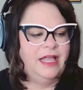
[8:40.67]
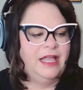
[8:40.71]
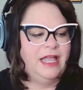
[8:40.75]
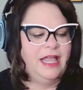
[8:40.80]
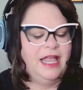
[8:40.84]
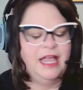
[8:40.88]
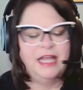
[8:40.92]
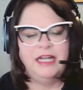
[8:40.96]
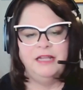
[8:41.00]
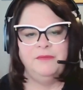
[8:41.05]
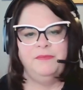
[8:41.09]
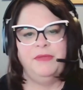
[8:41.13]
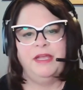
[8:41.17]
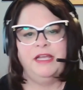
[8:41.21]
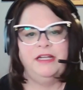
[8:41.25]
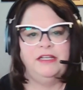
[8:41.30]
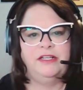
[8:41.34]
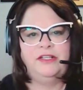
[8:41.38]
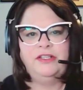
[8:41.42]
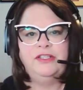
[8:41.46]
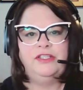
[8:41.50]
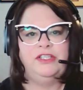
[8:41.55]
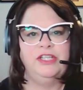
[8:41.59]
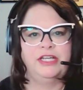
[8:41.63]

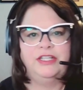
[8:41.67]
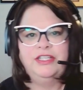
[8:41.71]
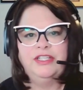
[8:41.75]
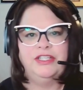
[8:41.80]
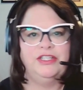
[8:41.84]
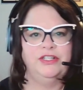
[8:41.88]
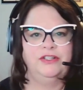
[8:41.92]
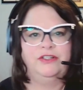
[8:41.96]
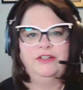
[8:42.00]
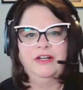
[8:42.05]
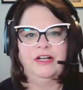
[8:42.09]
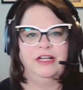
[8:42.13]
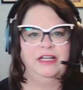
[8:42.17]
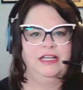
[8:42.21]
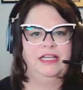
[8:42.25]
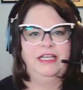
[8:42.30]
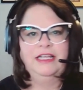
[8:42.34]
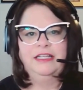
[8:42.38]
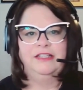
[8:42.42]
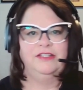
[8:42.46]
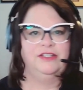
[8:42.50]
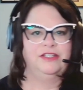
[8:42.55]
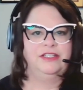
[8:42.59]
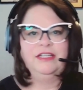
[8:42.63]
animated gesture, and
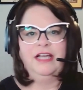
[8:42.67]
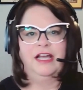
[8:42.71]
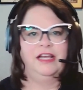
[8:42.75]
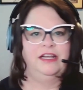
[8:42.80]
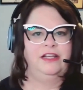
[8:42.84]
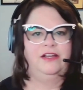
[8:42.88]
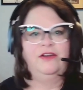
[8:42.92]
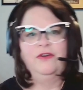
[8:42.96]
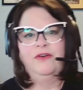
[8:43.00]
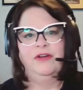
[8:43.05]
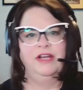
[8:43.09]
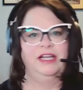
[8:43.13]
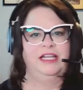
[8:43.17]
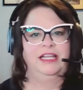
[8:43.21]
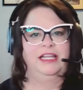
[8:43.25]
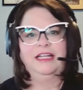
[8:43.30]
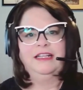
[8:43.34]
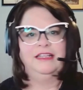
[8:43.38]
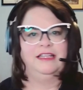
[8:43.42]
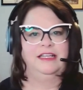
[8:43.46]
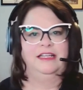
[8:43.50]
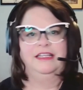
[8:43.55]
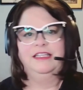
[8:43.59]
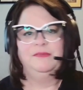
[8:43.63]
he's just kind of going
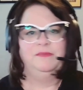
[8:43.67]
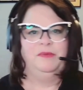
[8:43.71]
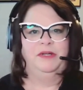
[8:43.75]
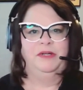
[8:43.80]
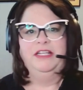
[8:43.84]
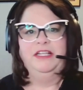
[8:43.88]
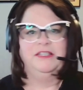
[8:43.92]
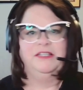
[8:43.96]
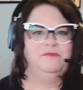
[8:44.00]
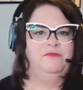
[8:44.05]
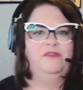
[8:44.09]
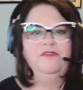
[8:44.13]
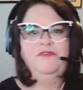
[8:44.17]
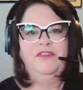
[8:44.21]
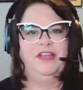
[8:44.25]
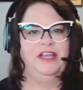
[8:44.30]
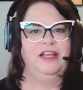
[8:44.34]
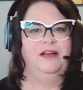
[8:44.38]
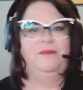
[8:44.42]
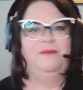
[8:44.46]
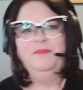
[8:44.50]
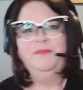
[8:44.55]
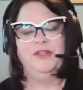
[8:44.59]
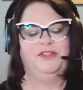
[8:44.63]
like this, but he's moving
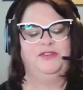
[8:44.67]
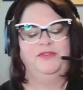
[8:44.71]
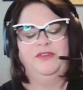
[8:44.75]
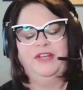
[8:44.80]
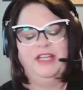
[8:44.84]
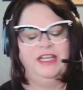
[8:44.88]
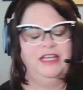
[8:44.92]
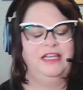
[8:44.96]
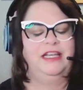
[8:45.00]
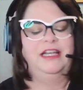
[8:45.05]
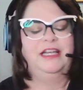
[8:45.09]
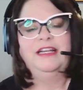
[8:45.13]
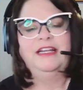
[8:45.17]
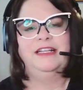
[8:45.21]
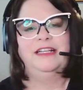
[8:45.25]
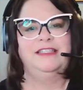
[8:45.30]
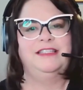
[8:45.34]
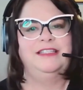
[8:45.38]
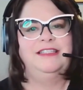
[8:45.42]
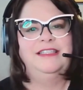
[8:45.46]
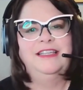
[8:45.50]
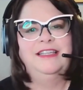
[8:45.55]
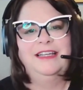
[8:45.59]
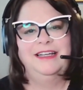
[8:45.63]
up the tree, and
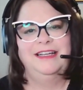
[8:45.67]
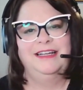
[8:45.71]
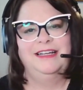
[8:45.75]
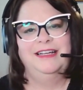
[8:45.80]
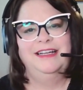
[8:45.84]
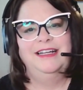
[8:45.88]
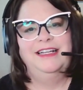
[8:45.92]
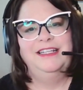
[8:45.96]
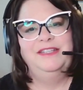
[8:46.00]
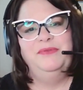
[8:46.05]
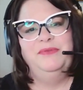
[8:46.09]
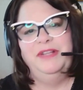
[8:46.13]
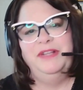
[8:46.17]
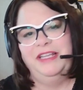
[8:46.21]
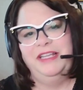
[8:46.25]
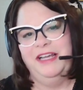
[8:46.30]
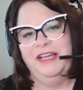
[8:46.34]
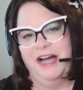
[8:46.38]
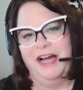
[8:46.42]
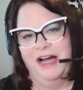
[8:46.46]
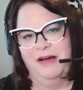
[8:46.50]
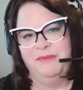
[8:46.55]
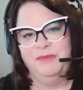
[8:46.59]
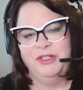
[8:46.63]
it's really
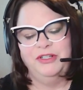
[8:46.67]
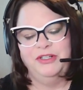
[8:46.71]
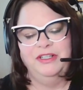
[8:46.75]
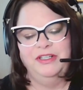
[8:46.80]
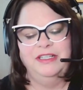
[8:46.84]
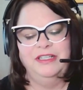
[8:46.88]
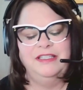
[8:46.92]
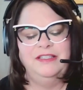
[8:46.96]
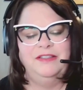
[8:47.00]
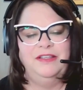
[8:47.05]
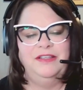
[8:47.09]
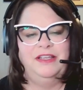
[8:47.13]
comical.